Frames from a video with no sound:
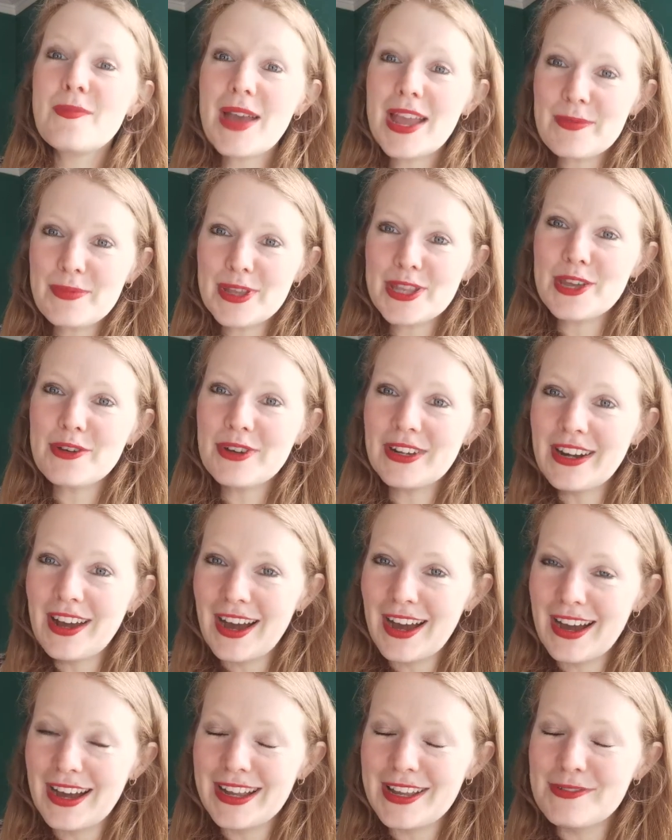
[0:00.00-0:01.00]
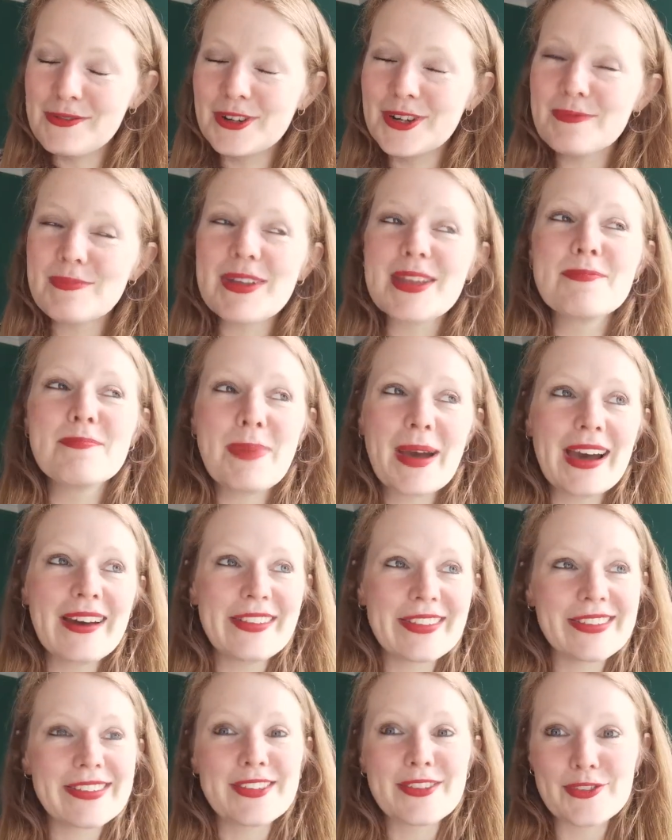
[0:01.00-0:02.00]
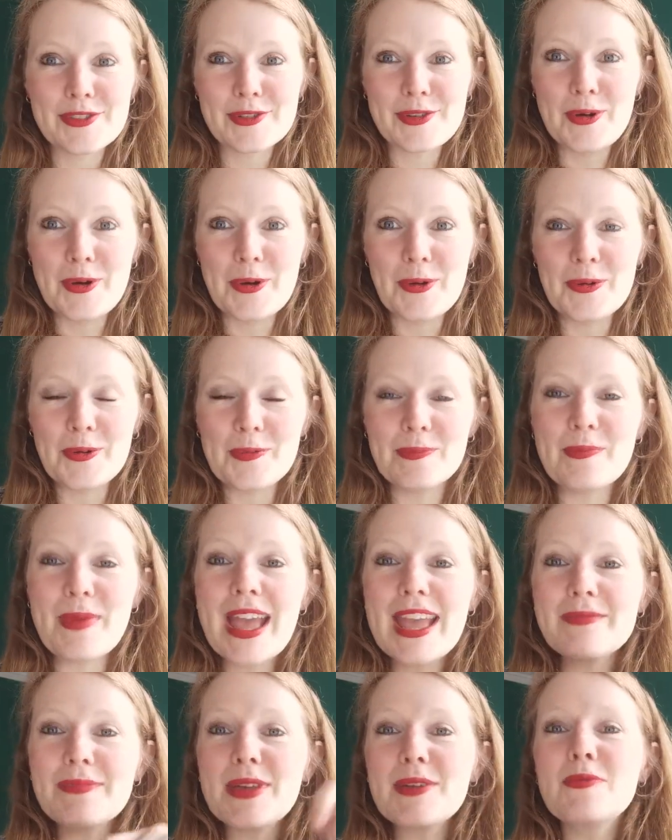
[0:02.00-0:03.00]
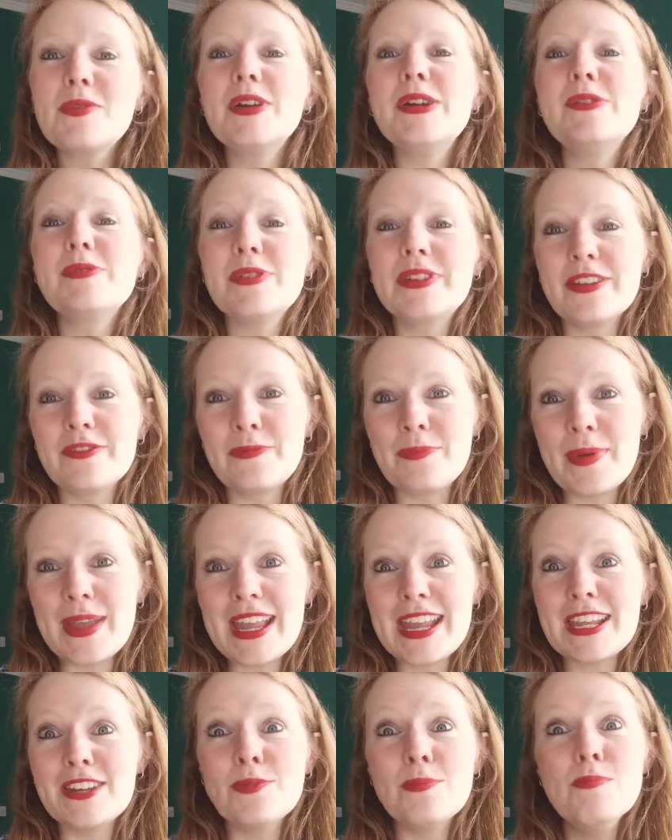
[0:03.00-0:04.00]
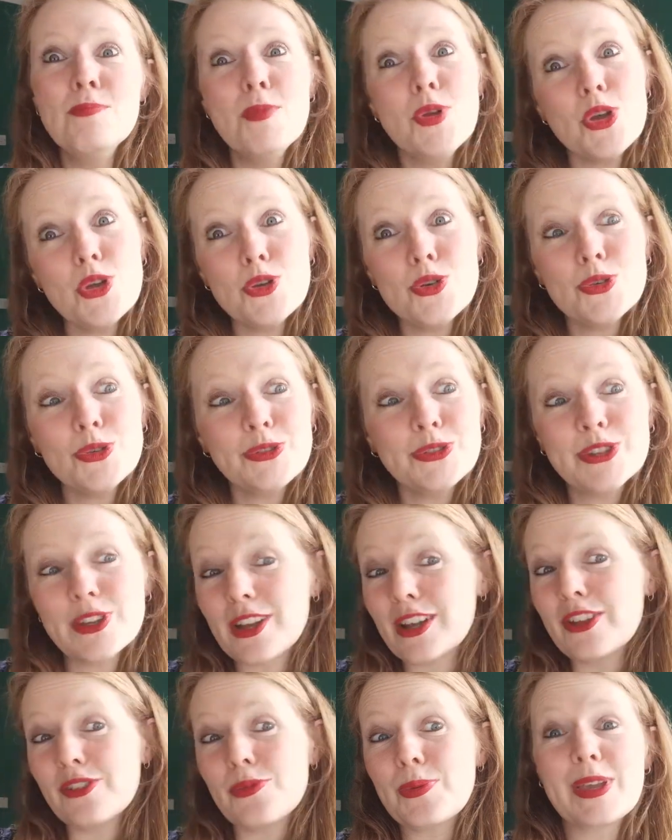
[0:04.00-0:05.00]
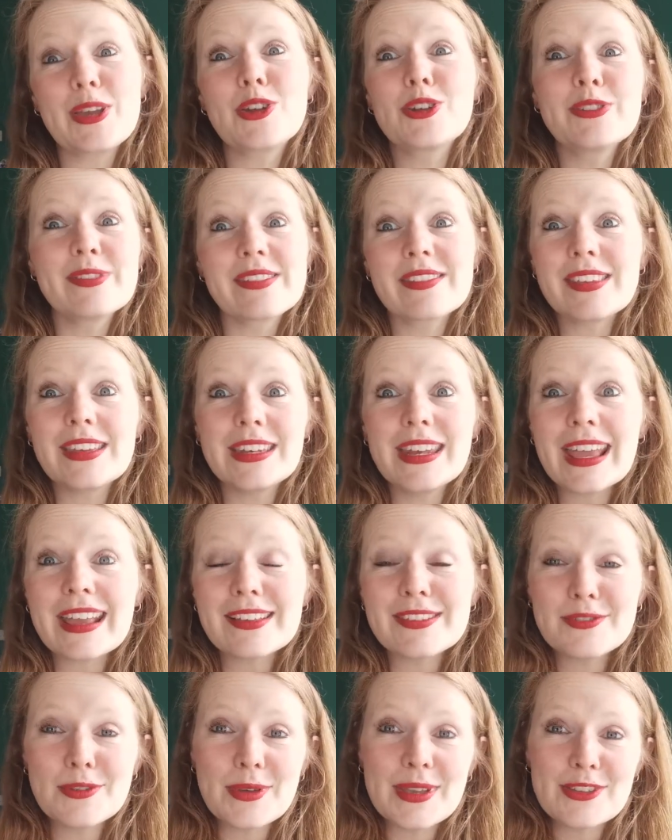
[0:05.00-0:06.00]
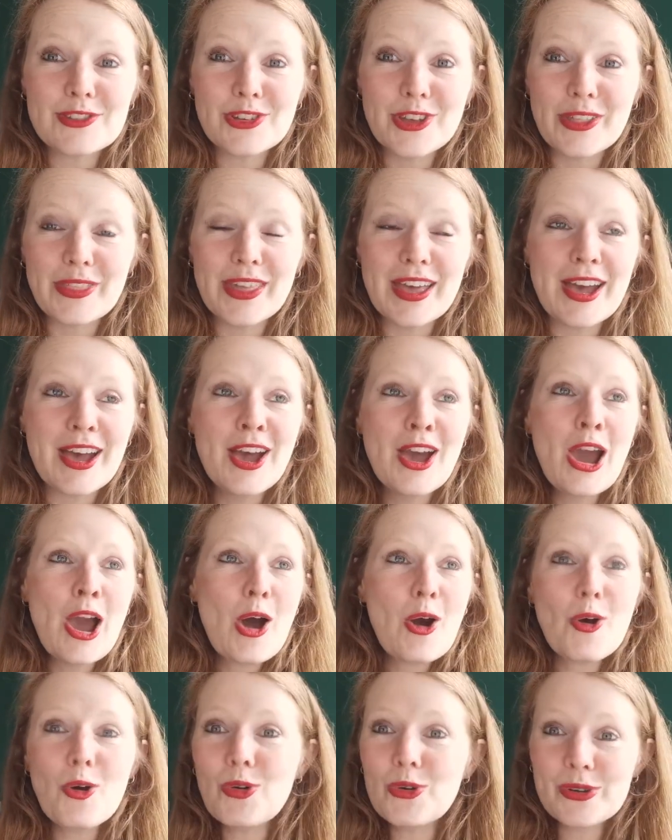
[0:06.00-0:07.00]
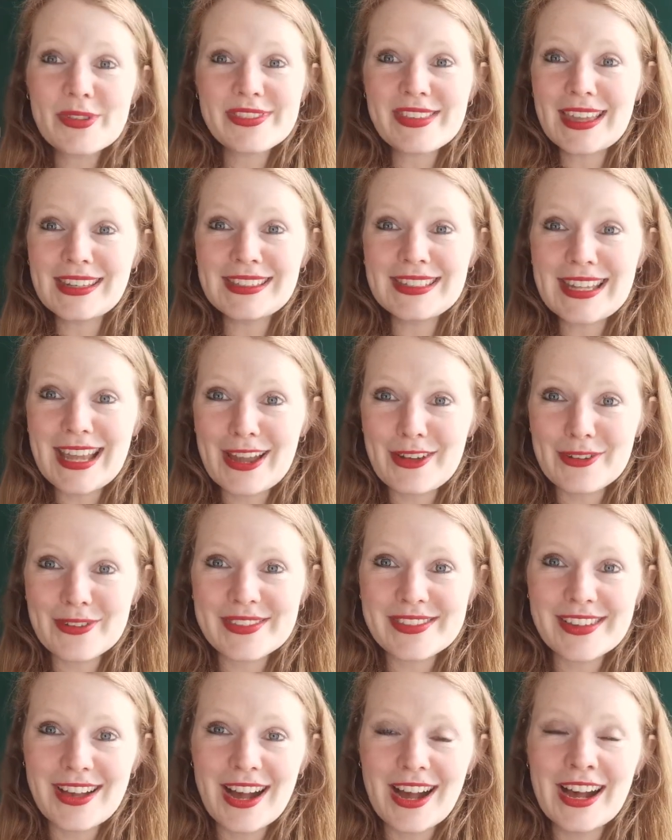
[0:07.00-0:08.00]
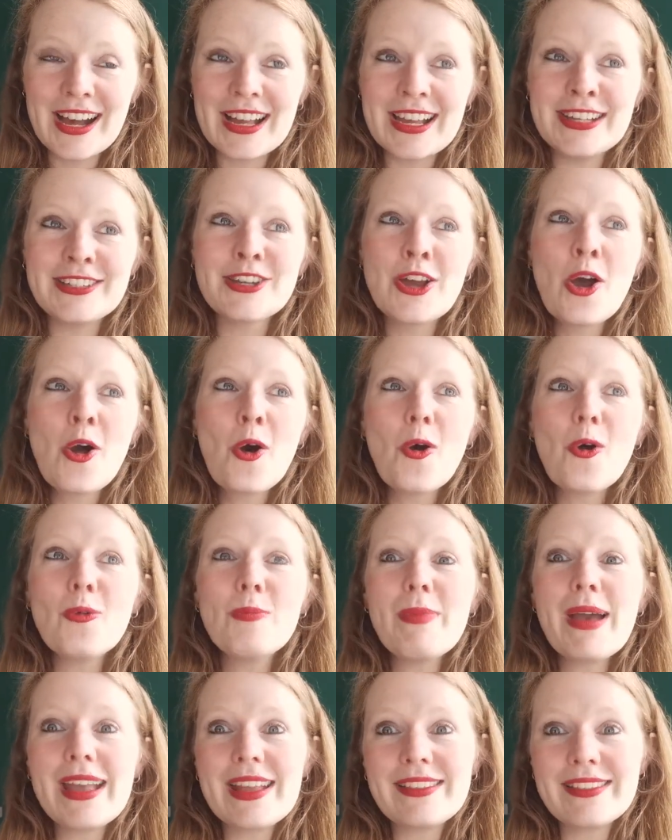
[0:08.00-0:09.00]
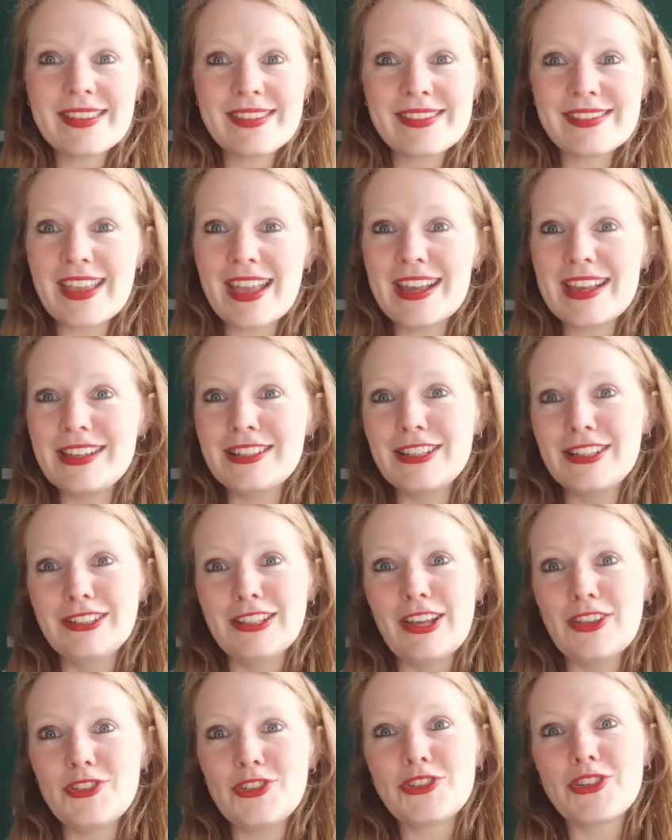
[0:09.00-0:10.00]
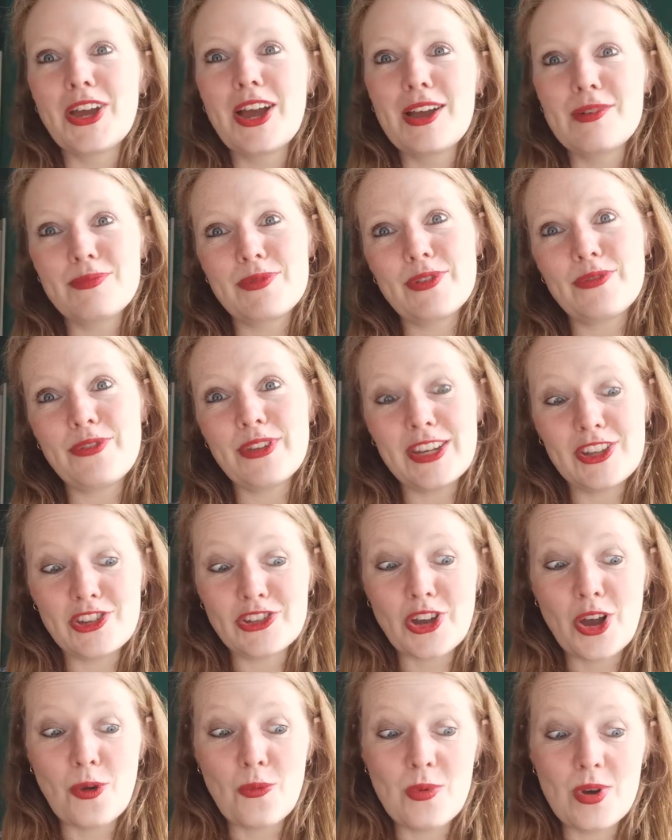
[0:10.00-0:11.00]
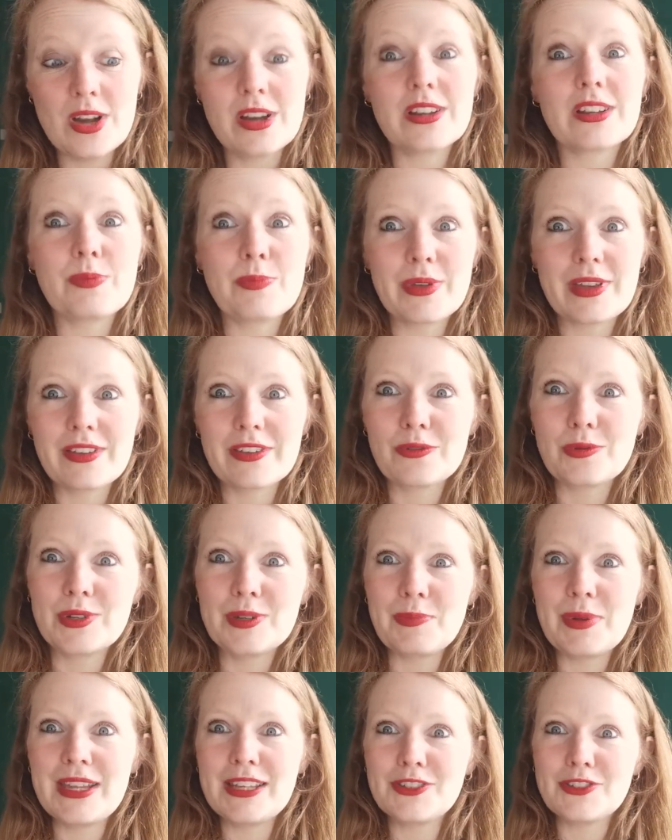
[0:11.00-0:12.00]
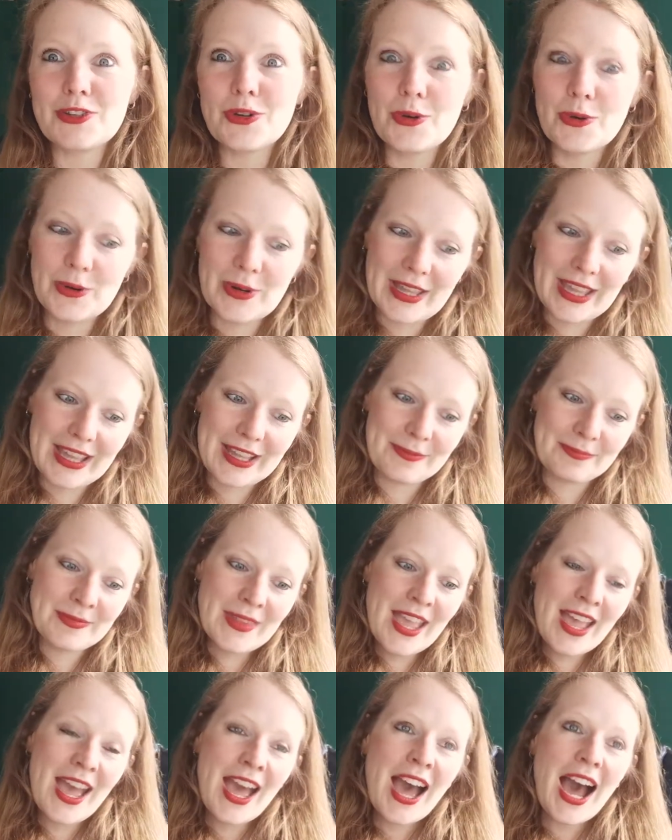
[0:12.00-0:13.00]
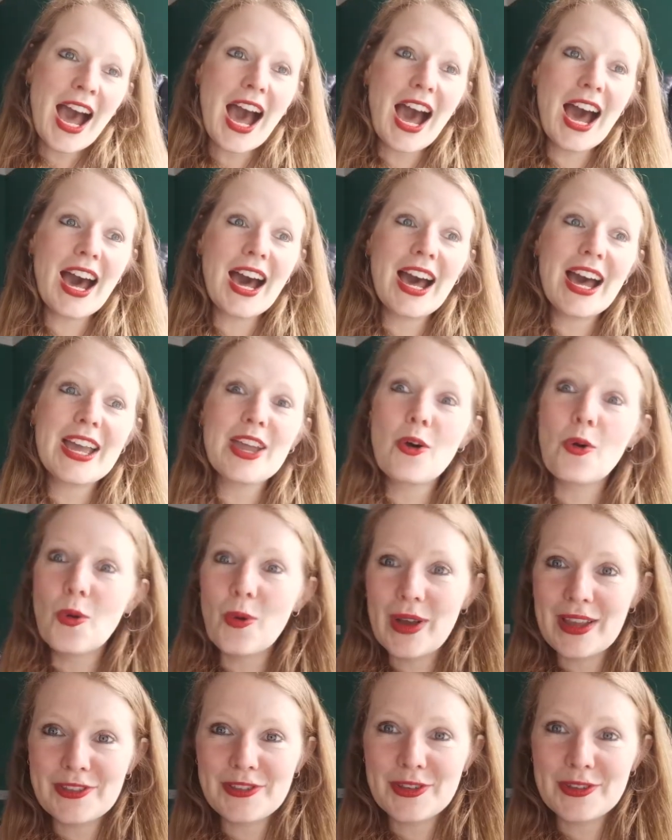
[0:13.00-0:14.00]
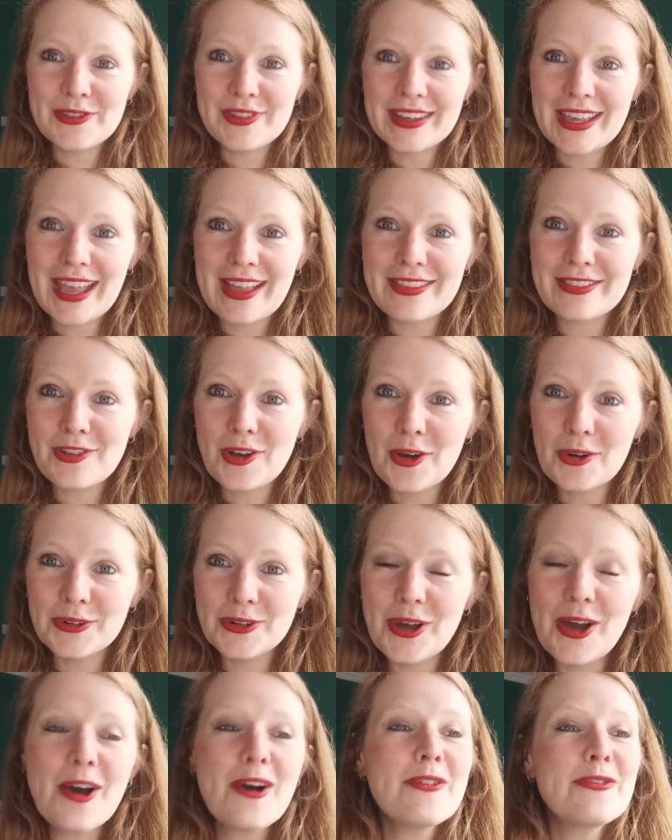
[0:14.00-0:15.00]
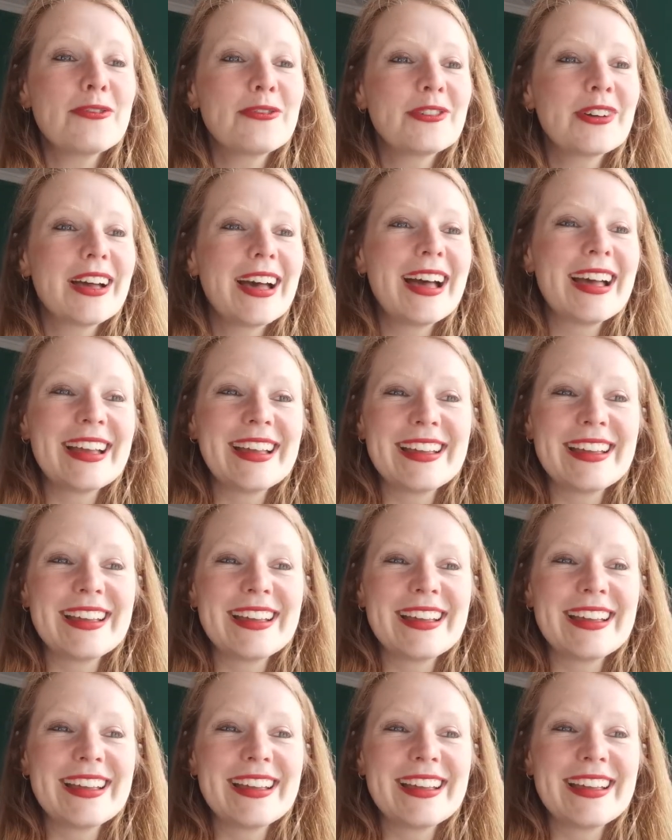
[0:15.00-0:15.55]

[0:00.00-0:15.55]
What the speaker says: Maybe you and I would have been pals at school. Maybe we would have been moved because we couldn't sit next to each other, or sent outside, or made to stay in at lunchtime to finish our work because we'd been talking. I always used to get told off.